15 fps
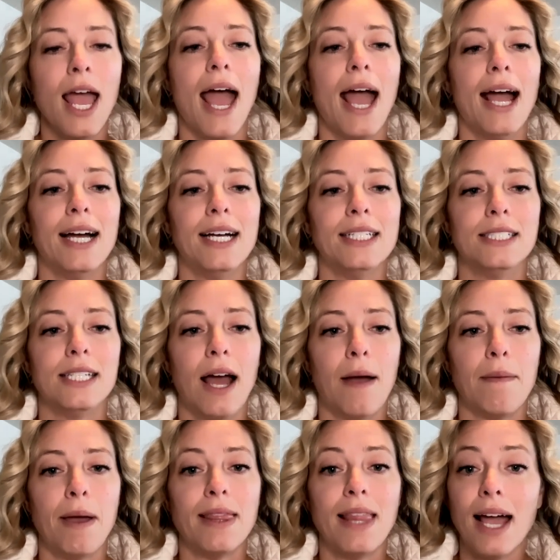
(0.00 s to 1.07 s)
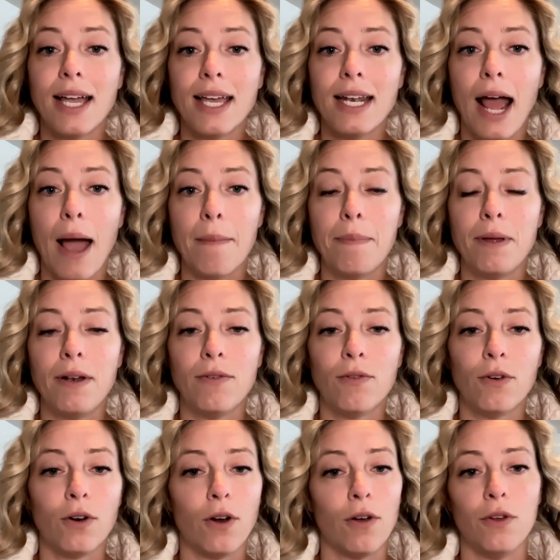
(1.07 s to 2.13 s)
and that can happen
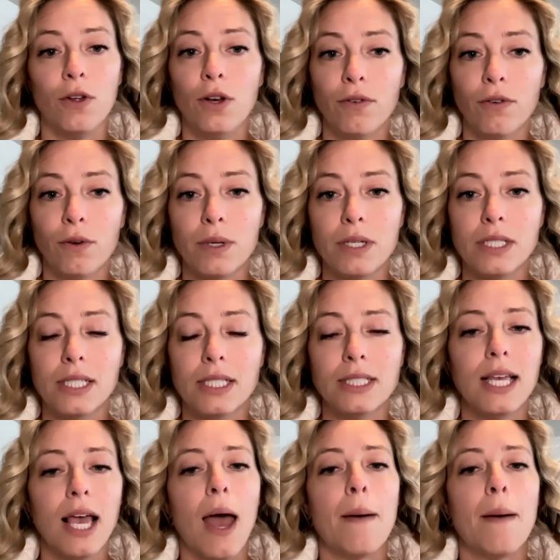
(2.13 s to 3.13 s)
for a few different reasons,